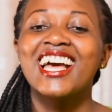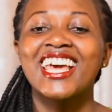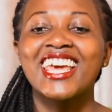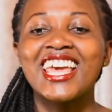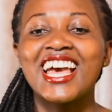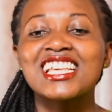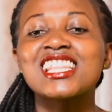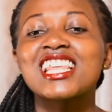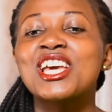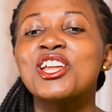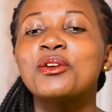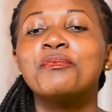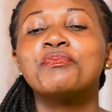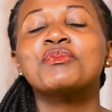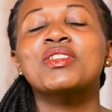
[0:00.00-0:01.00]
Yeah,
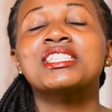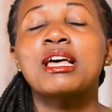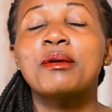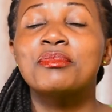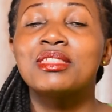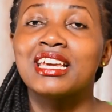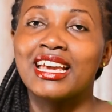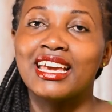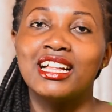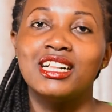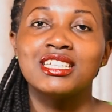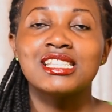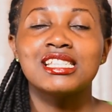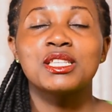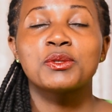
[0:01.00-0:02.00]
then something
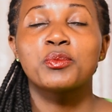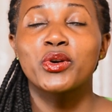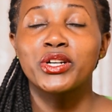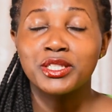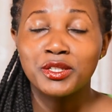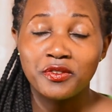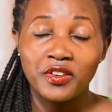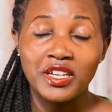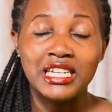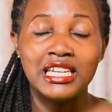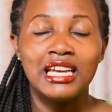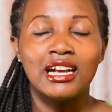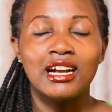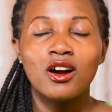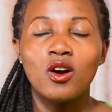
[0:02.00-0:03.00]
else is
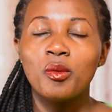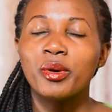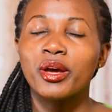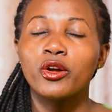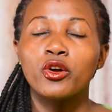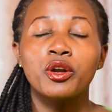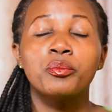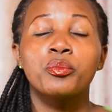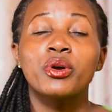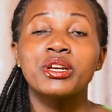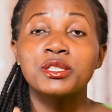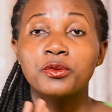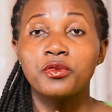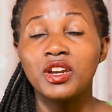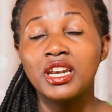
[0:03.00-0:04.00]
breastfeeding. Oh my God,
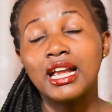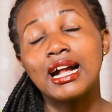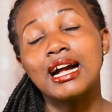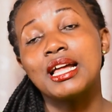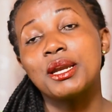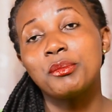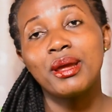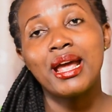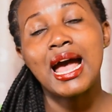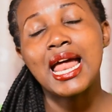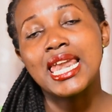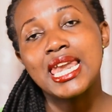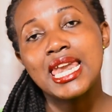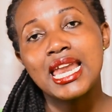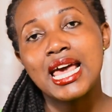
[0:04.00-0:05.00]
breastfeeding can be
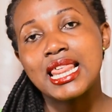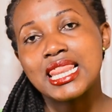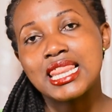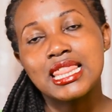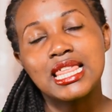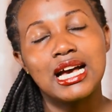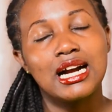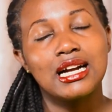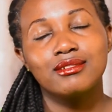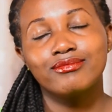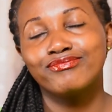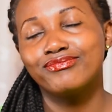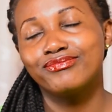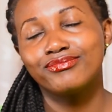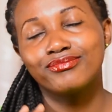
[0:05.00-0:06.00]
another
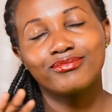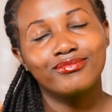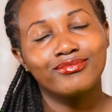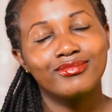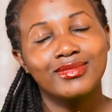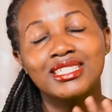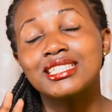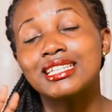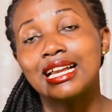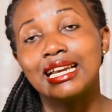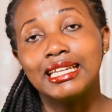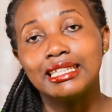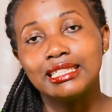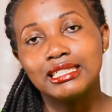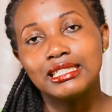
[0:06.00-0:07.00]

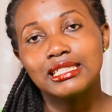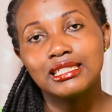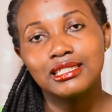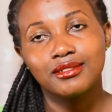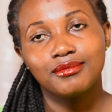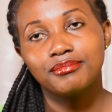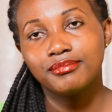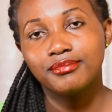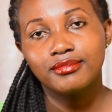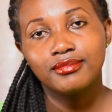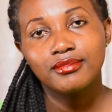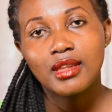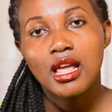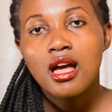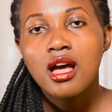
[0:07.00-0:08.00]
challenge.
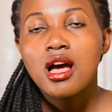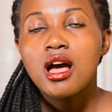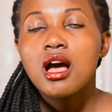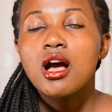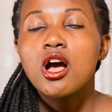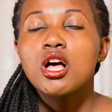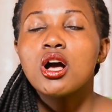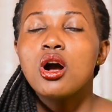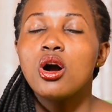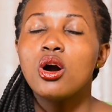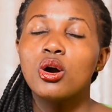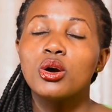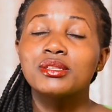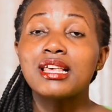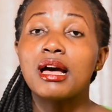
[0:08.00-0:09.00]

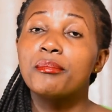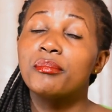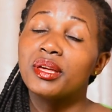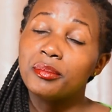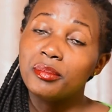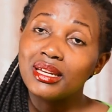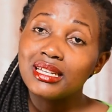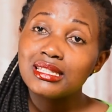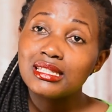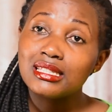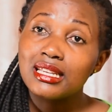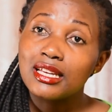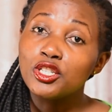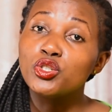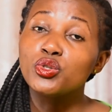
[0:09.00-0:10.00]
Oh, some babies
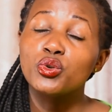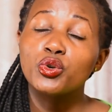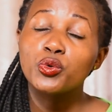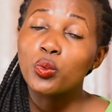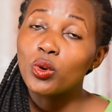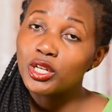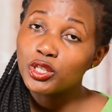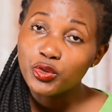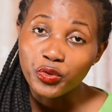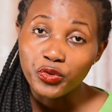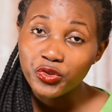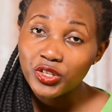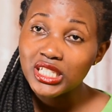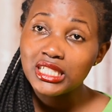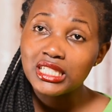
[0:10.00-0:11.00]
do not want to
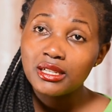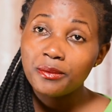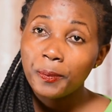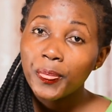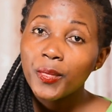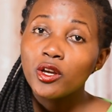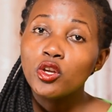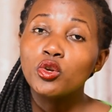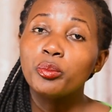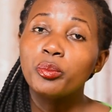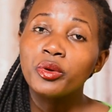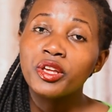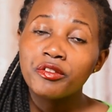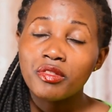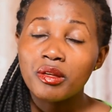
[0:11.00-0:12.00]
feed. you
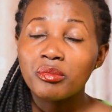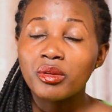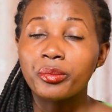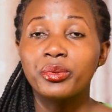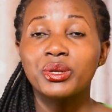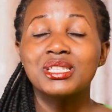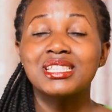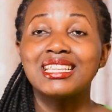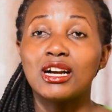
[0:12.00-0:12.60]
give them the breast,